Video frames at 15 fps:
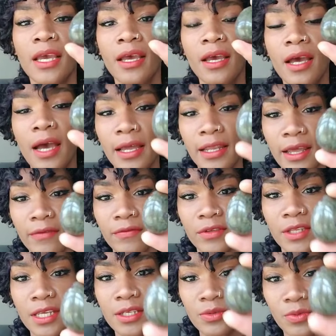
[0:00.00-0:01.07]
I left
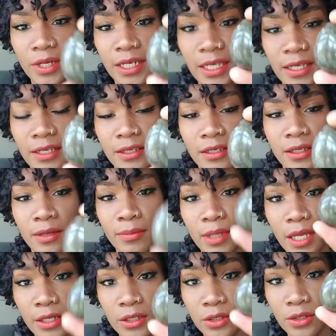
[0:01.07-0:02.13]
this one in, the
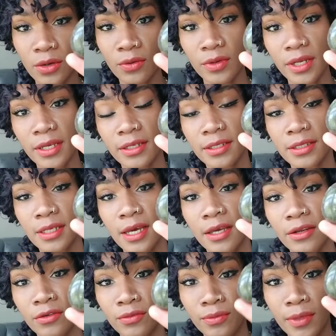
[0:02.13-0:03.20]
bloodstone, inside
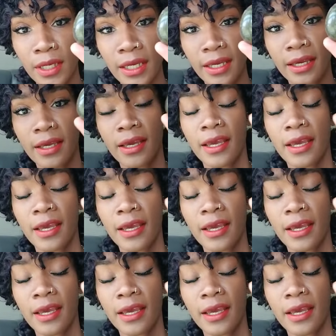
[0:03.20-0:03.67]
of me.